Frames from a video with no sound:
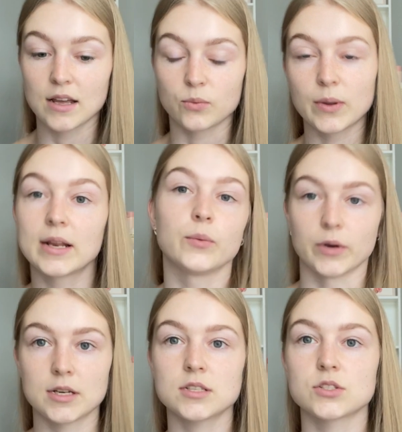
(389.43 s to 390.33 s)
really
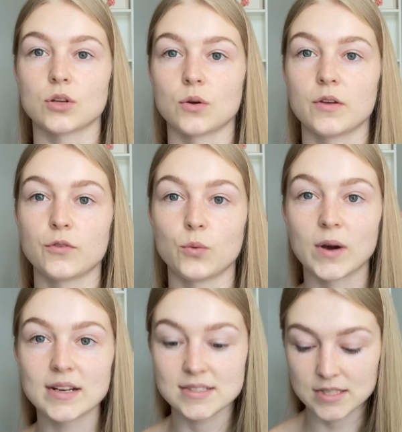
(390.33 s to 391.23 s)
worked. So if you
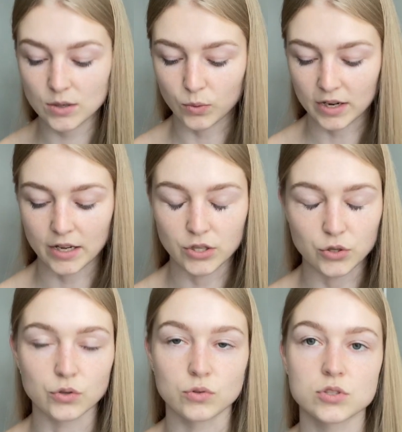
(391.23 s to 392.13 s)
want to see what I
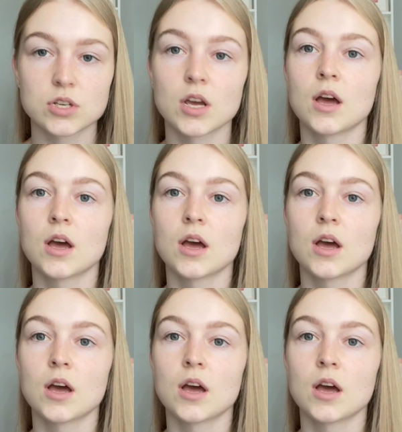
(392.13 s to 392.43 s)
used